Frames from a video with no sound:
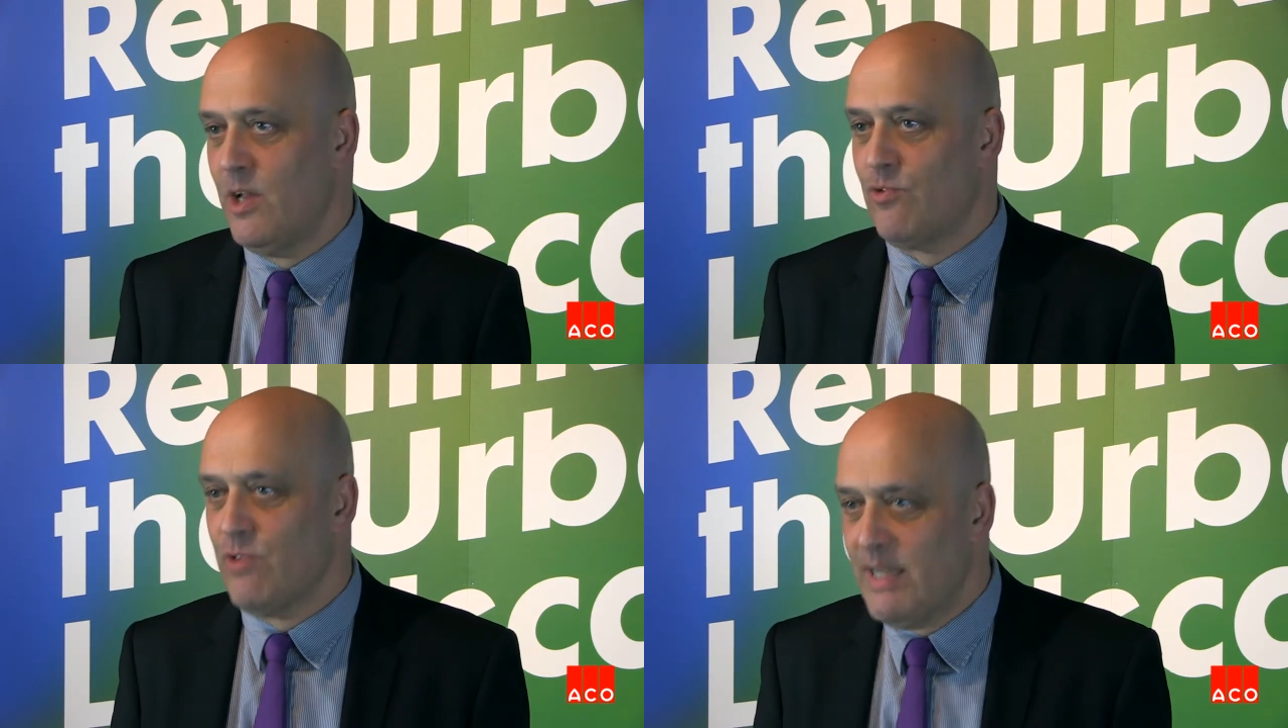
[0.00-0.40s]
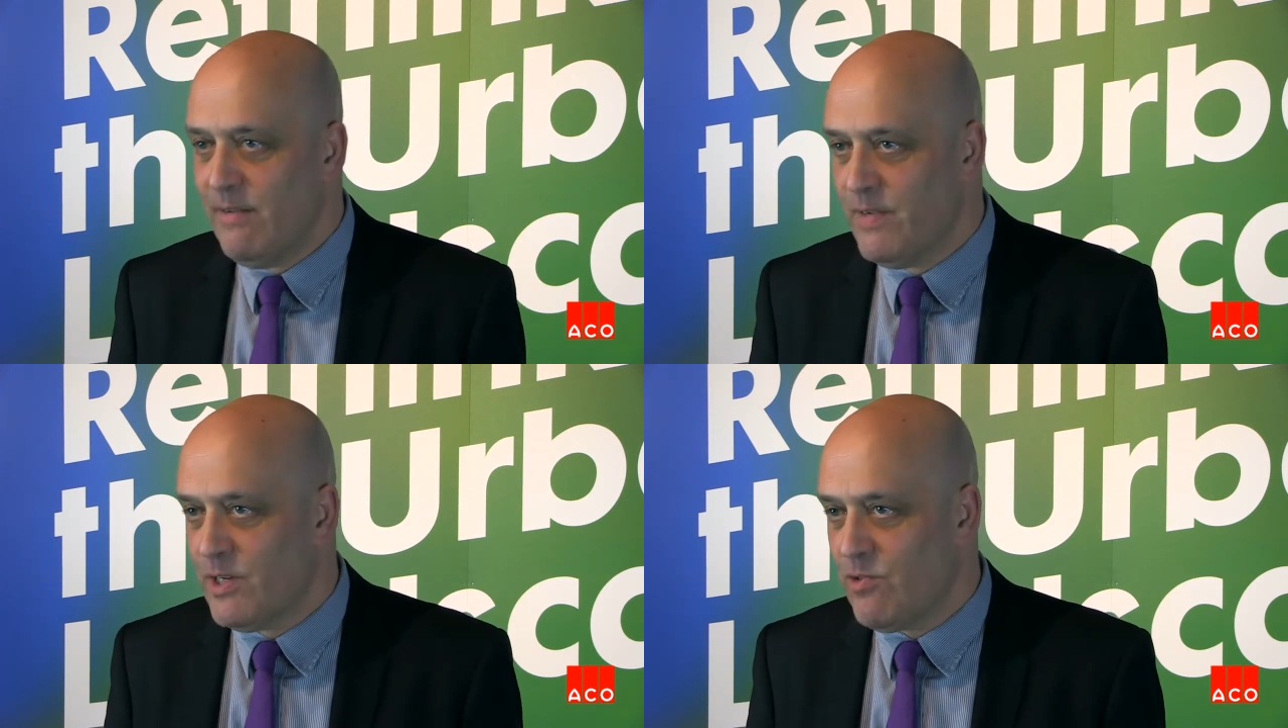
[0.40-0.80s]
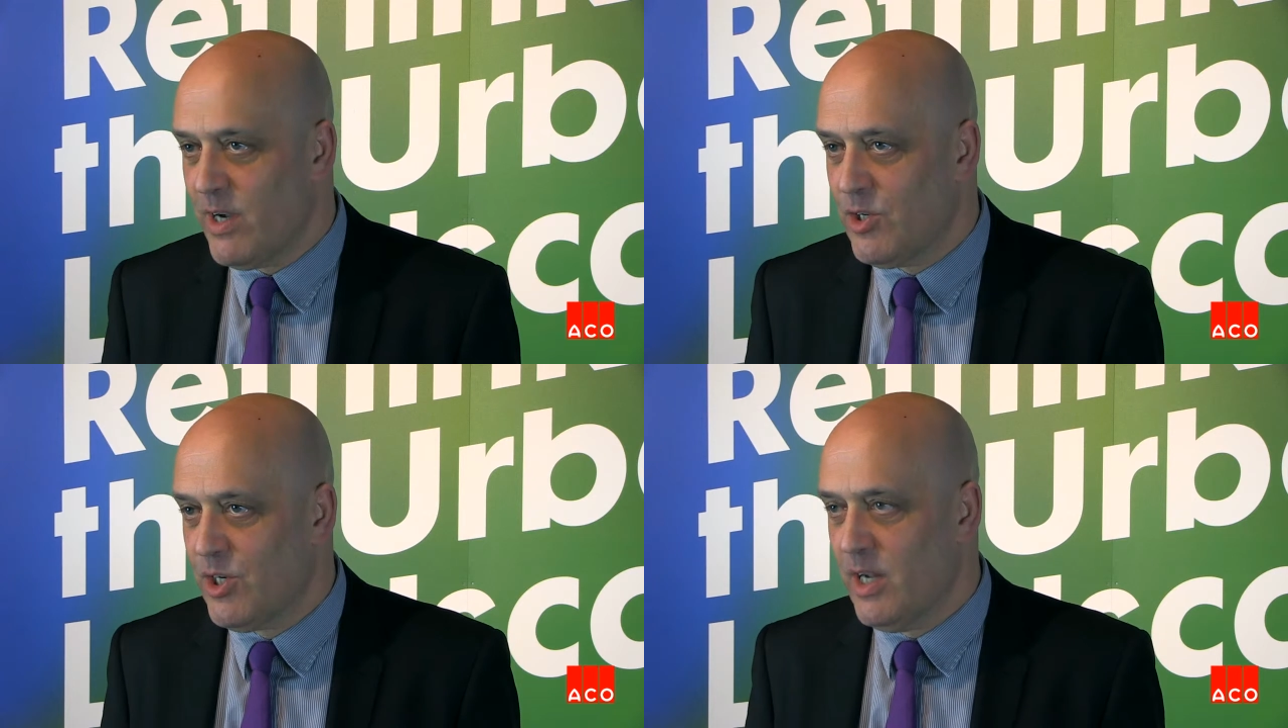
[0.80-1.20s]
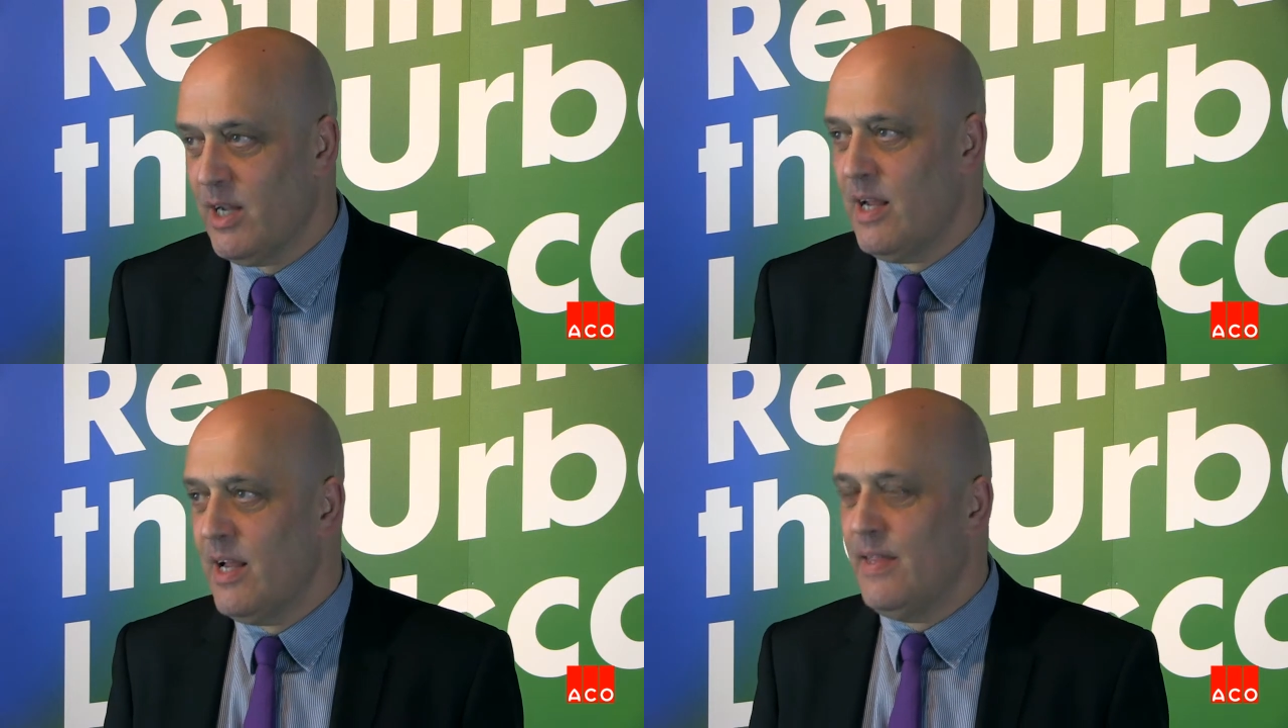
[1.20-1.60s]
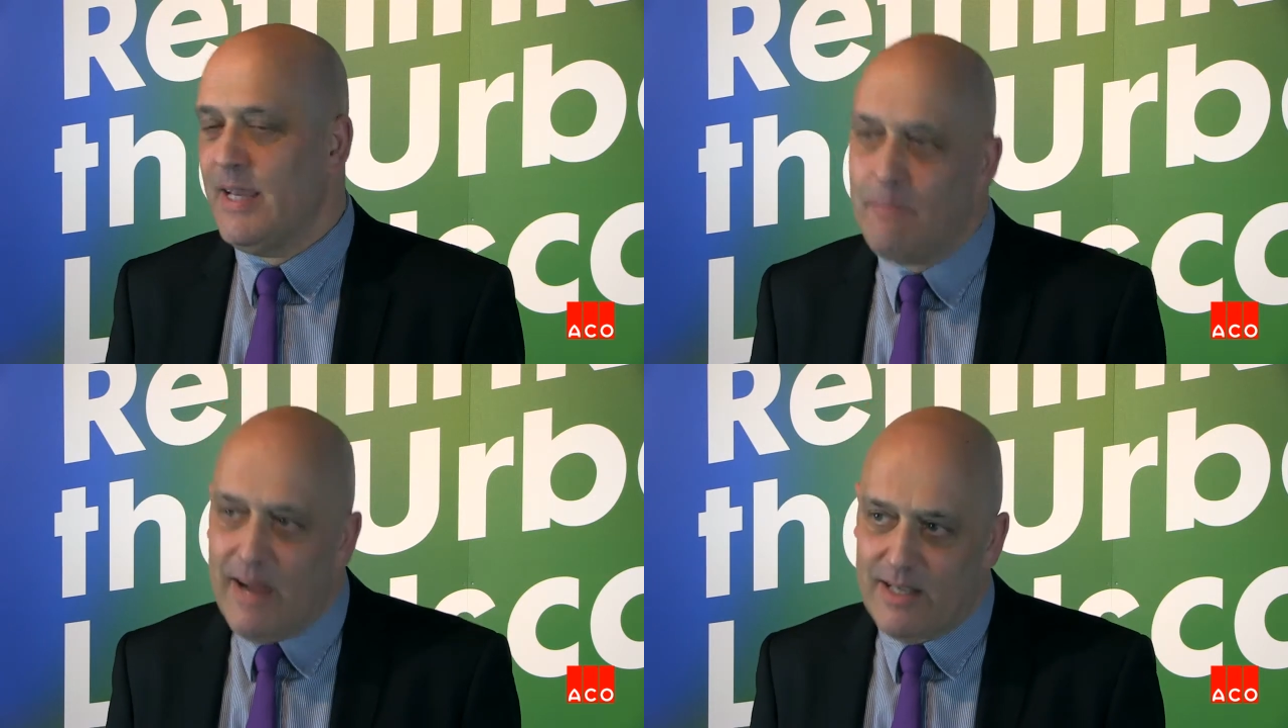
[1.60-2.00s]
green infrastructure, the
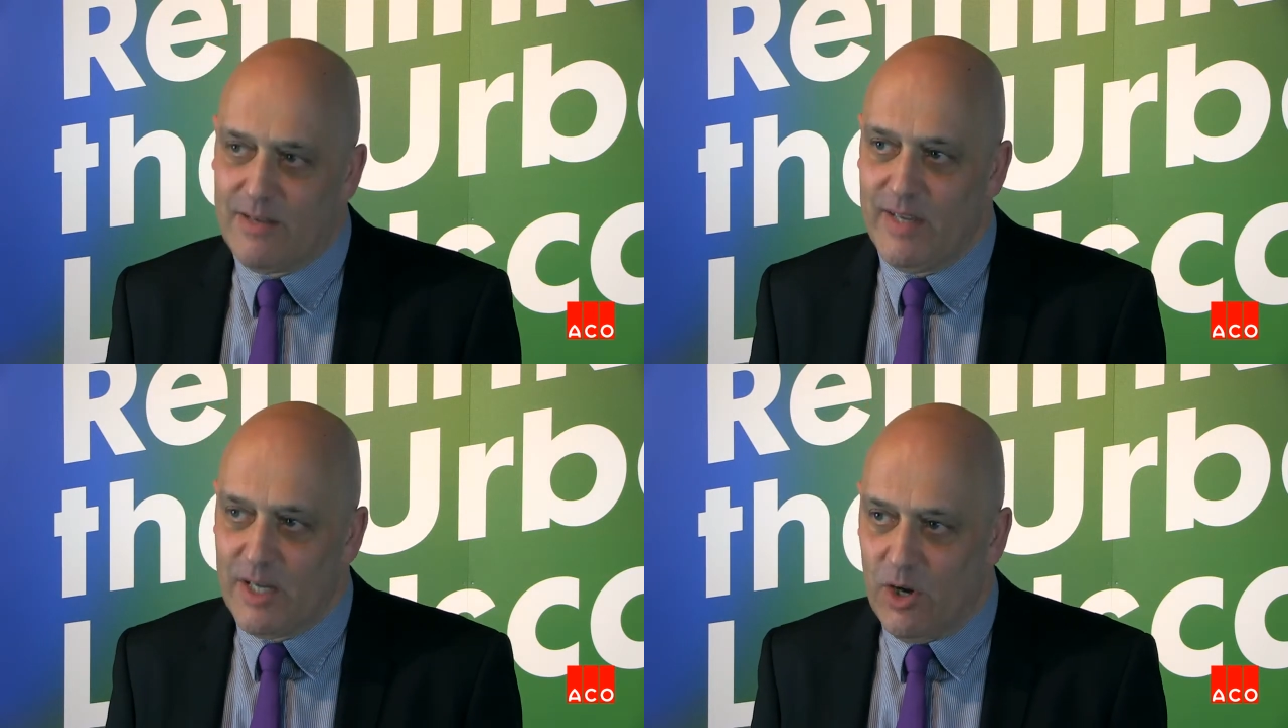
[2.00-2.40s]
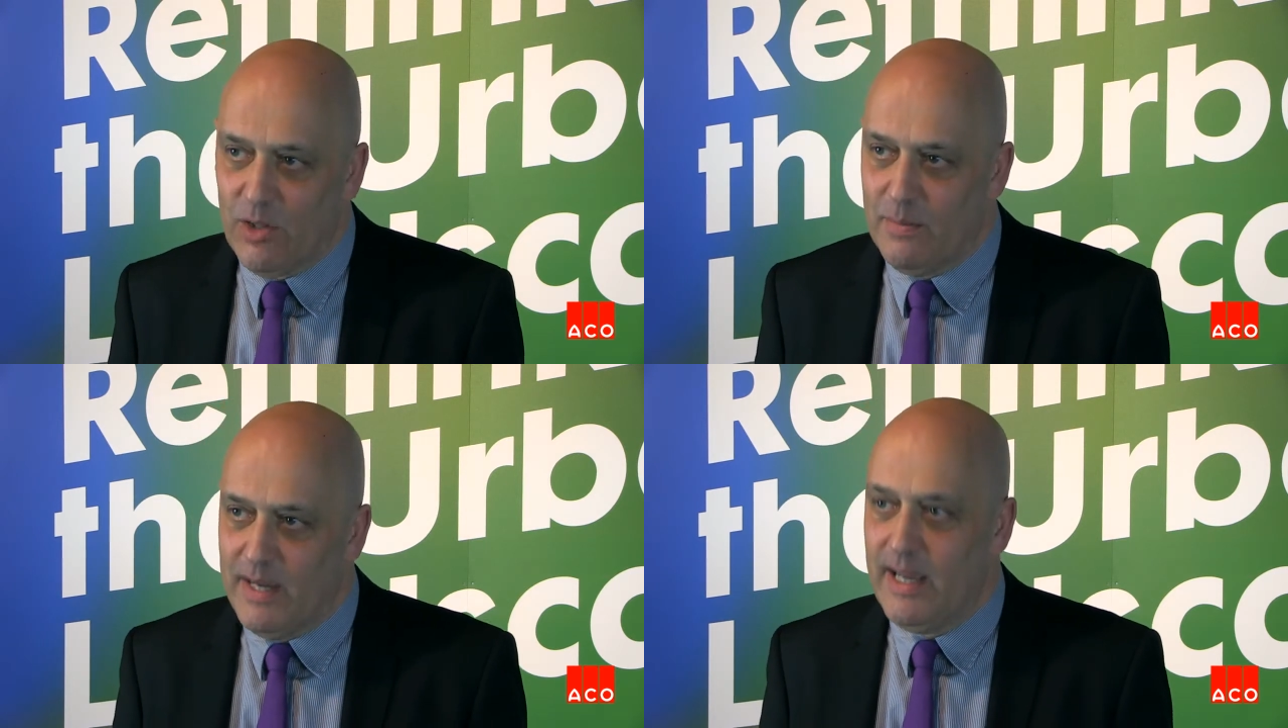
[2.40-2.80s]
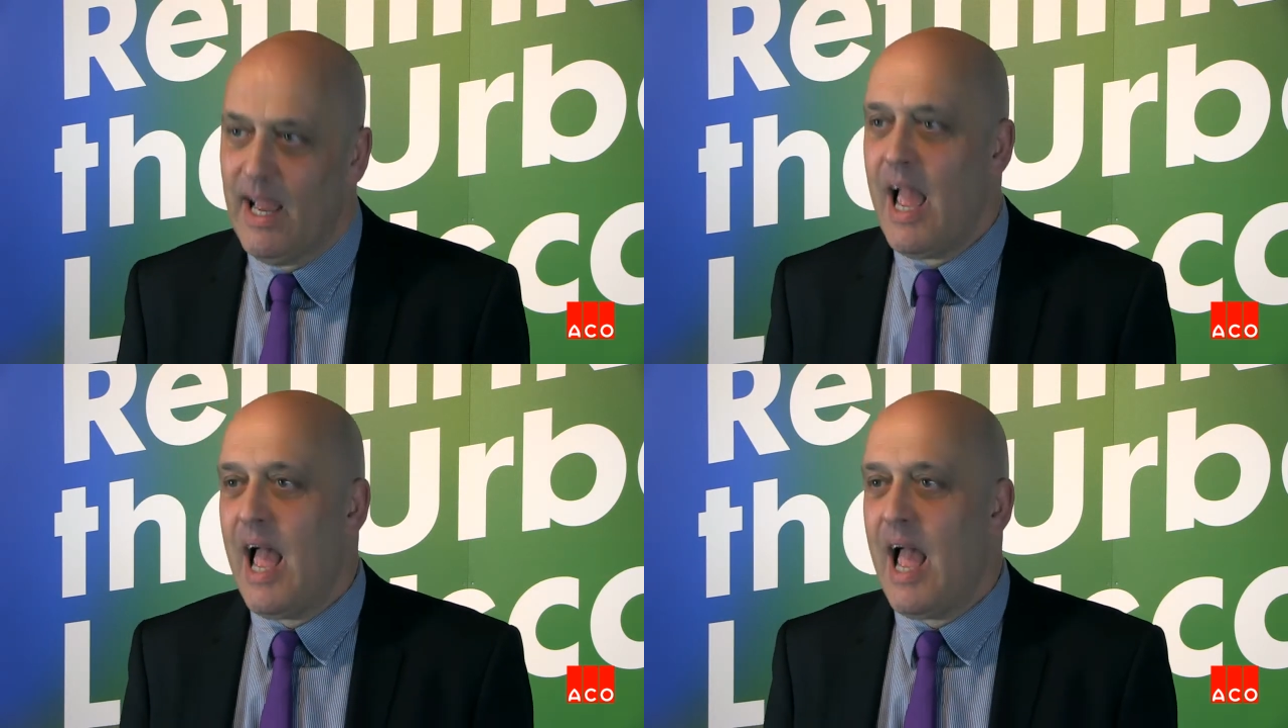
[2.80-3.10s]
impact of the economy,